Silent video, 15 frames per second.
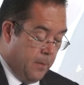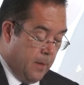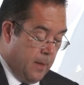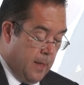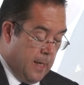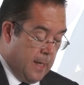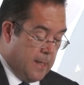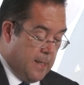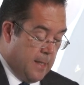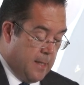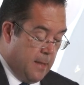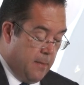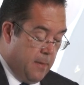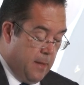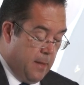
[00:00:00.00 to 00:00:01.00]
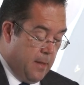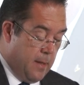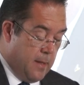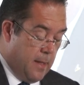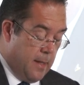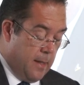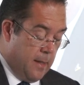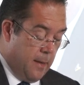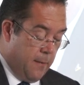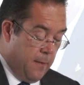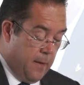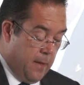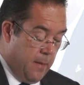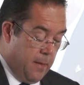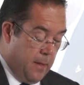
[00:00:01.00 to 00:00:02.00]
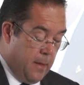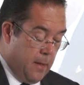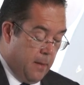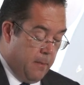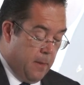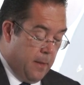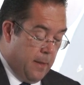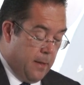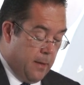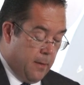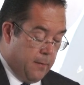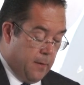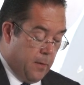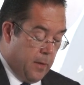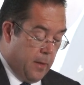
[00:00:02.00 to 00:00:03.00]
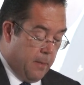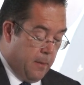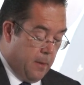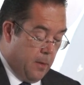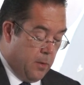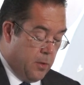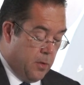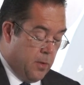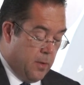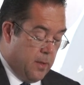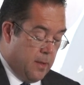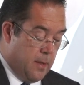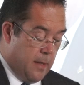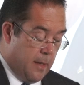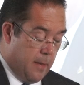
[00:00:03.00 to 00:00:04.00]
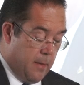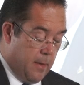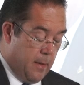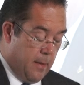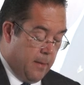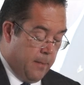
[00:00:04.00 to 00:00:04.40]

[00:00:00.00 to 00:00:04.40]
Accessibility is another fundamental pillar of our approach to this segment.